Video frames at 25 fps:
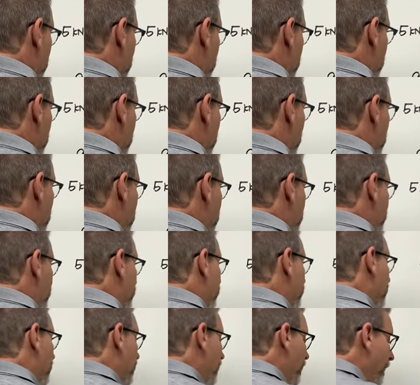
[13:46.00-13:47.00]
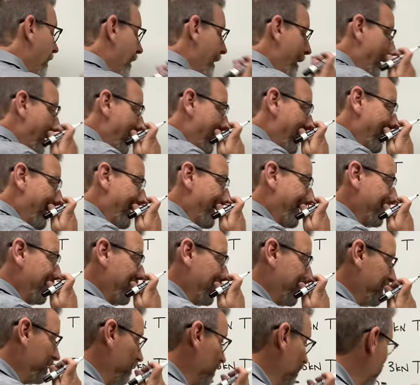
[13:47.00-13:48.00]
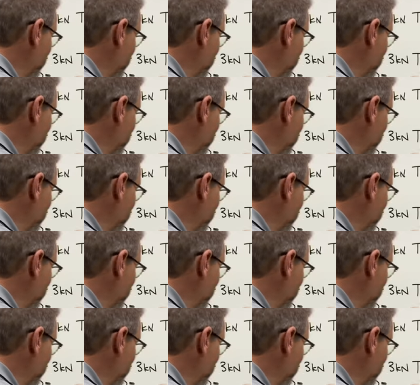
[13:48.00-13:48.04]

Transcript: okay? And you can use